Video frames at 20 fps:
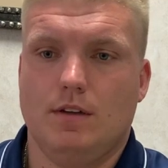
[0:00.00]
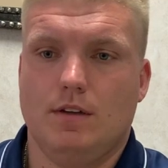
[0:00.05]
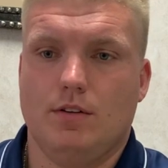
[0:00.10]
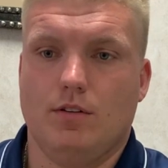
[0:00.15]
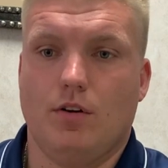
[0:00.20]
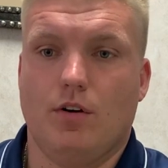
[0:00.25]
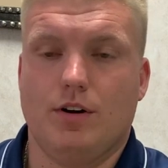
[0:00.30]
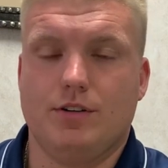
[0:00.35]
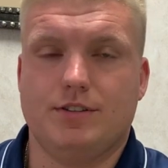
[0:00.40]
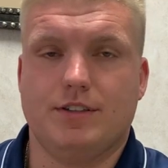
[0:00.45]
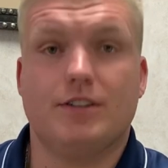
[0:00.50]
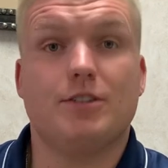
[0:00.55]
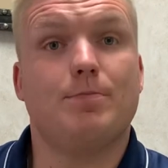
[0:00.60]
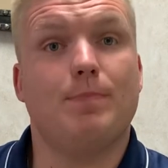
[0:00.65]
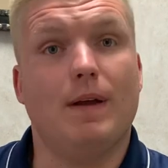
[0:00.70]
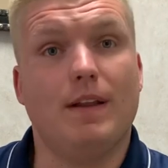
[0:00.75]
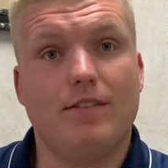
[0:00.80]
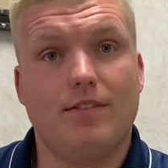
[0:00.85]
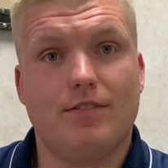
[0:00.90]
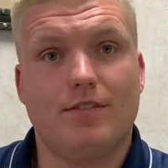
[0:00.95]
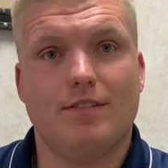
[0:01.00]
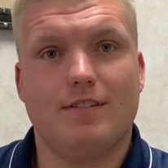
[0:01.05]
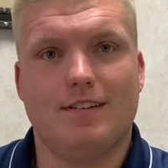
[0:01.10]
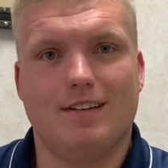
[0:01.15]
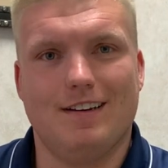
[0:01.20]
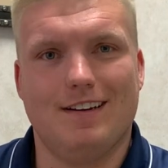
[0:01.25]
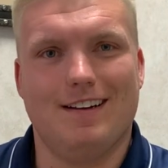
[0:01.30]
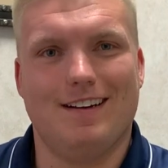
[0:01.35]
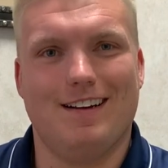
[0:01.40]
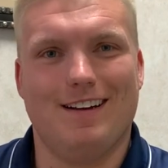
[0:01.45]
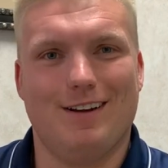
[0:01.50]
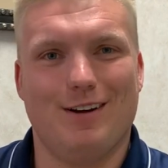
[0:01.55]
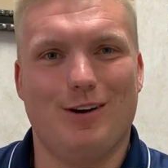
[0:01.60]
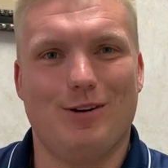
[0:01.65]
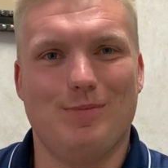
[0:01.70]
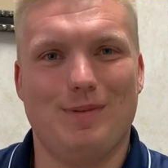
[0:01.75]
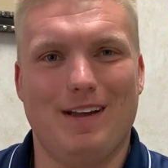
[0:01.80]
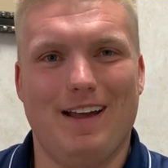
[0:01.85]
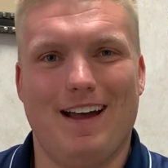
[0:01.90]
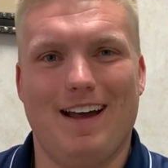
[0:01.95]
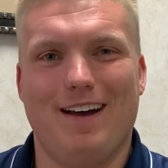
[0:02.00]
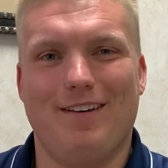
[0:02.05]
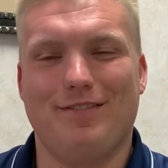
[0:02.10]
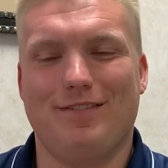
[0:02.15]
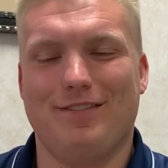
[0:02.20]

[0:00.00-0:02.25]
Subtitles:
large expense on our behalf,